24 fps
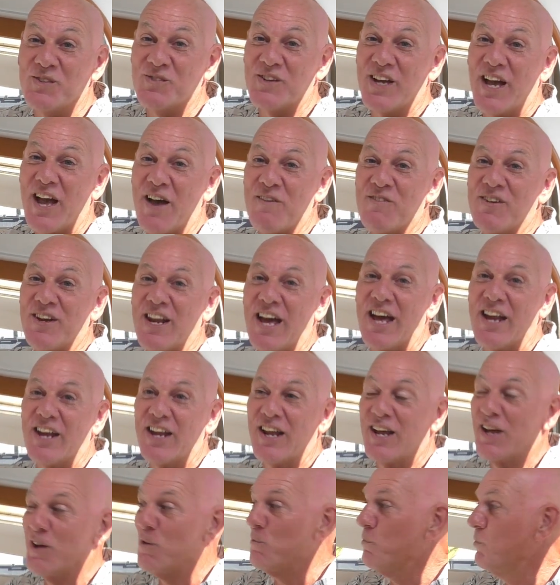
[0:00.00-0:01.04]
We haven't
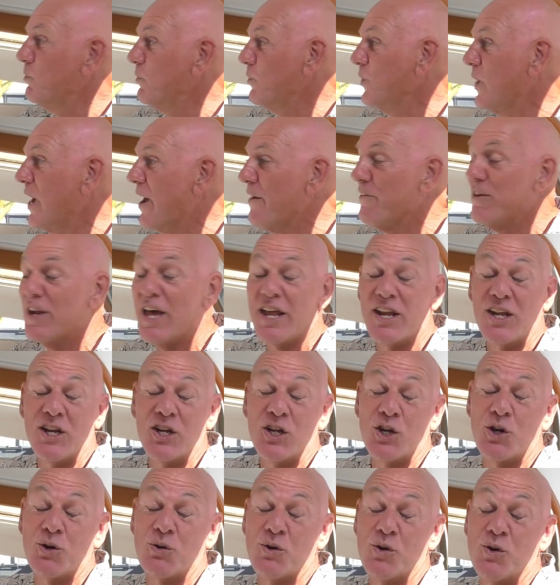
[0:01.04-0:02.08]
had
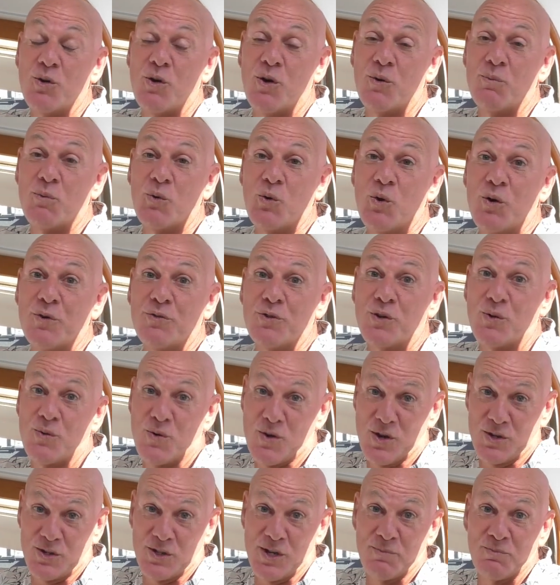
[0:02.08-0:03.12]
any crew on board for
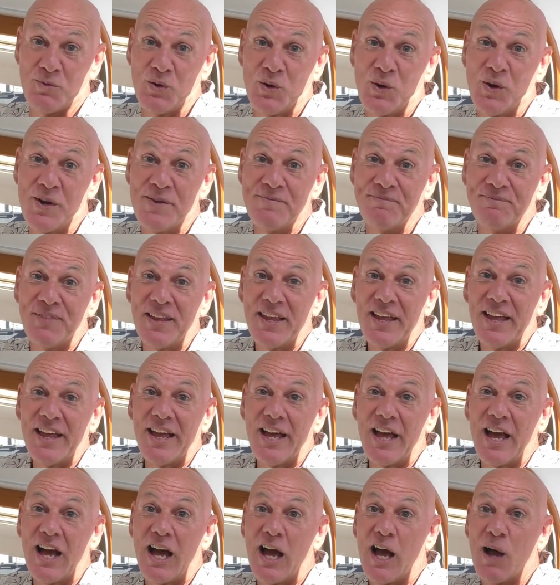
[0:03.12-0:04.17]
quite some time,
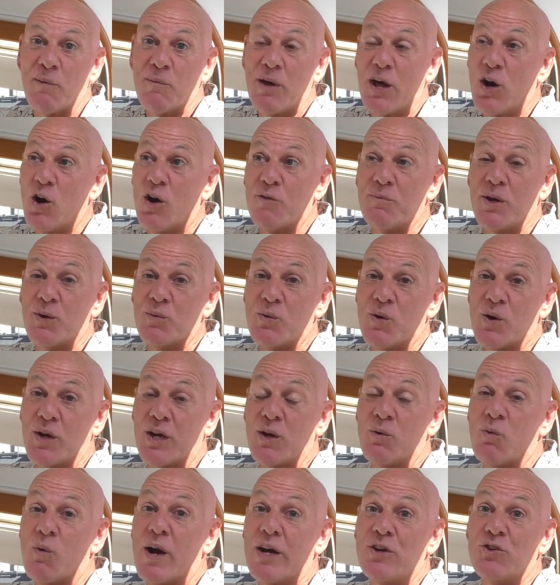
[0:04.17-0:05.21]
and I've been
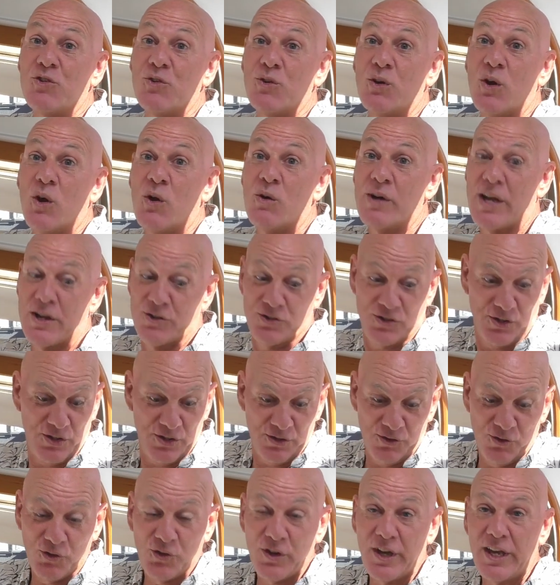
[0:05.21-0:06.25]
working way too long, as you
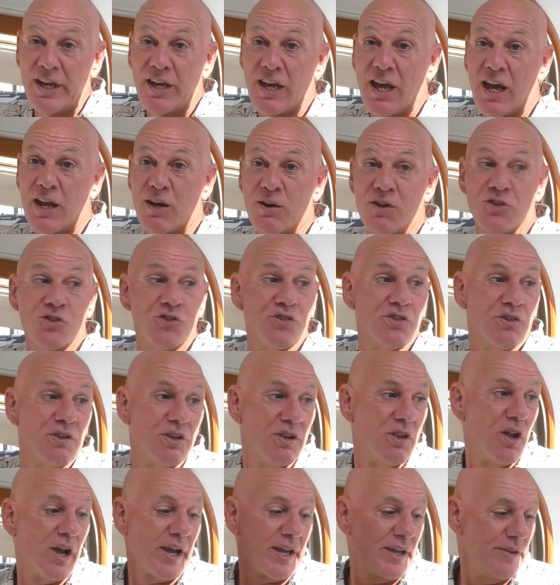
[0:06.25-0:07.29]
can see. And there's
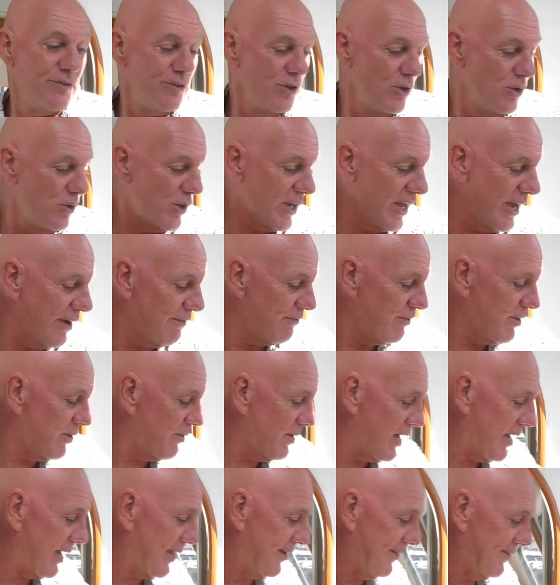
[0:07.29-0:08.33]
like, if you look
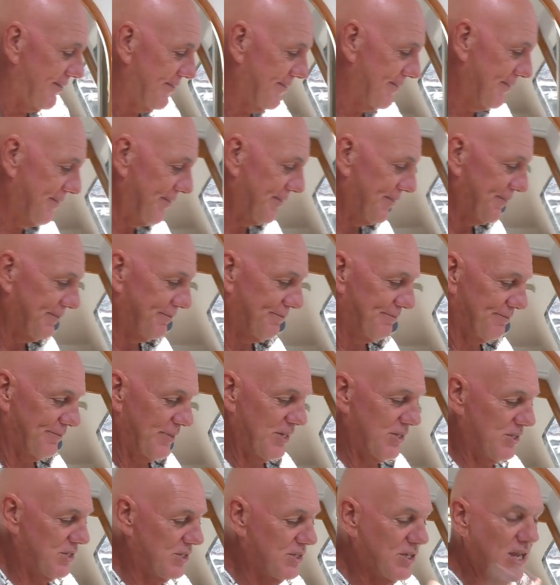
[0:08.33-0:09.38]
everywhere,
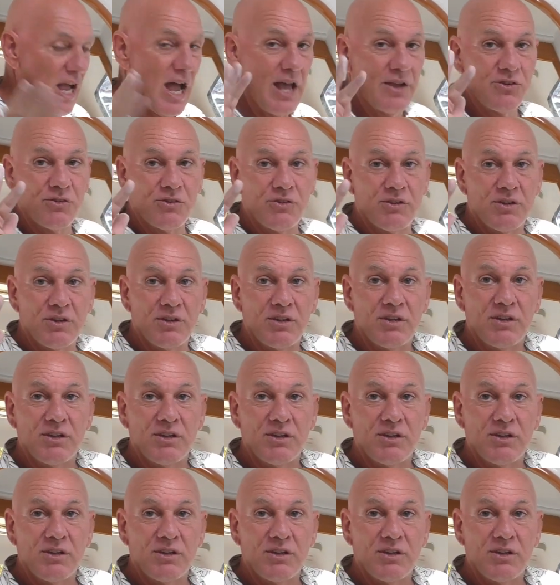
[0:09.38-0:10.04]
there's dust.